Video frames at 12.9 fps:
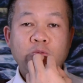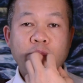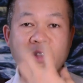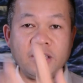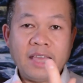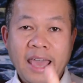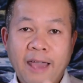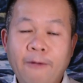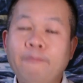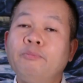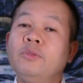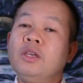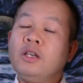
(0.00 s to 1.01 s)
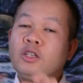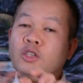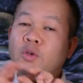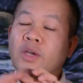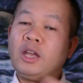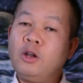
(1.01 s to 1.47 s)
breathe out,
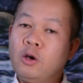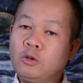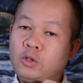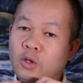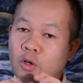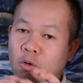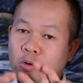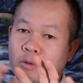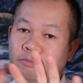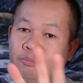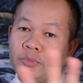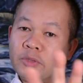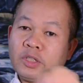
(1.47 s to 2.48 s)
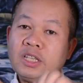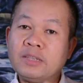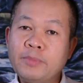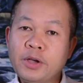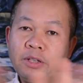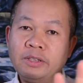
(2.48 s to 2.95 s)
you can also
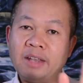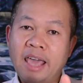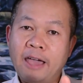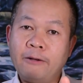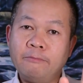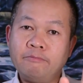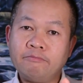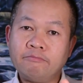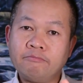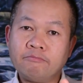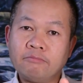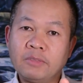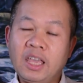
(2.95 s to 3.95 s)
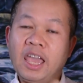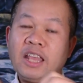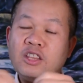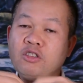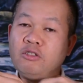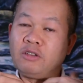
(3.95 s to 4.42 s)
disperse it out.
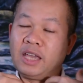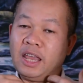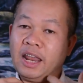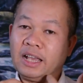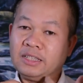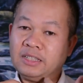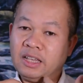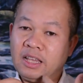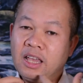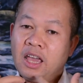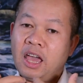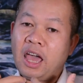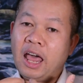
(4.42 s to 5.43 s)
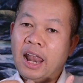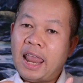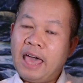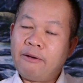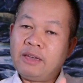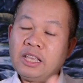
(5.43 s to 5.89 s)
And you can actually
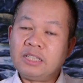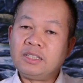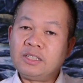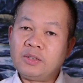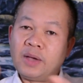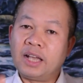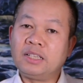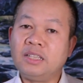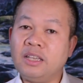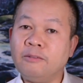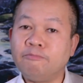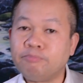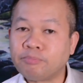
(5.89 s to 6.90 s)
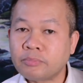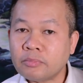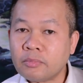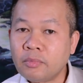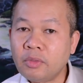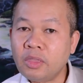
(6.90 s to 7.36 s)
allow it to actually
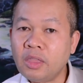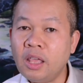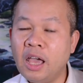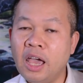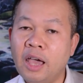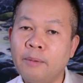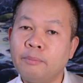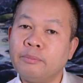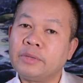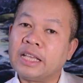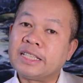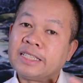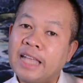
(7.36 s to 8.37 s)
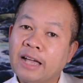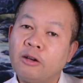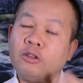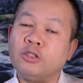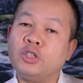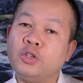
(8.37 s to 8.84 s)
get stuck
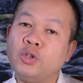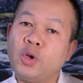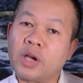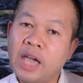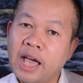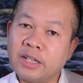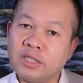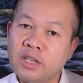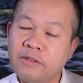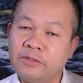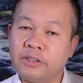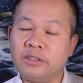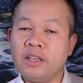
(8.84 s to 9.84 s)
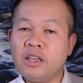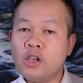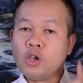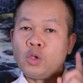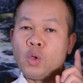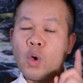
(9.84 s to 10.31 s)
onto your car surface.
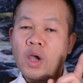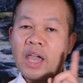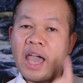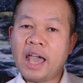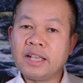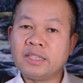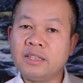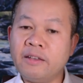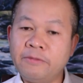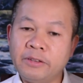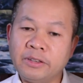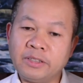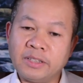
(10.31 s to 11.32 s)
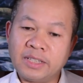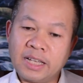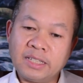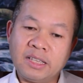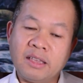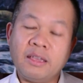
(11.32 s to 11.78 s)
Your car surface is
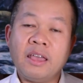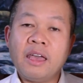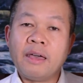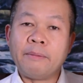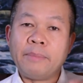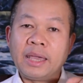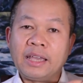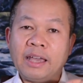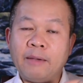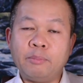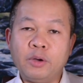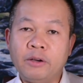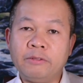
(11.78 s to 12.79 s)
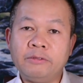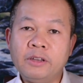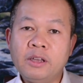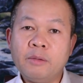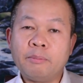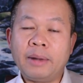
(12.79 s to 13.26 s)
actually made up of
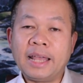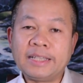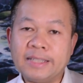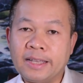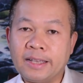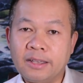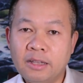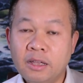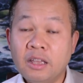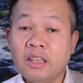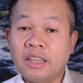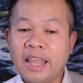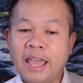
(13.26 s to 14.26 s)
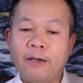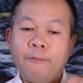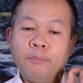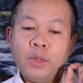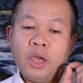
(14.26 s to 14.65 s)
plastic. Now,